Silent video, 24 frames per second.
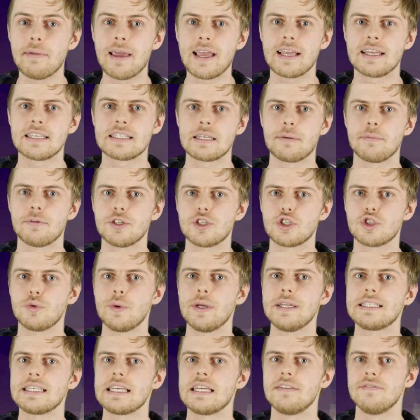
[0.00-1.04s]
making someone's
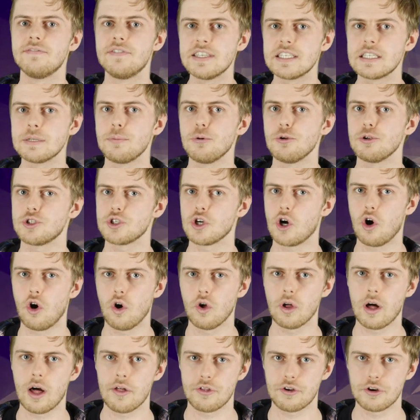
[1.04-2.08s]
tweets invisible to
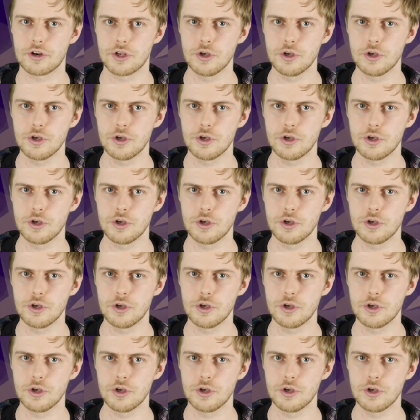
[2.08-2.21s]
all other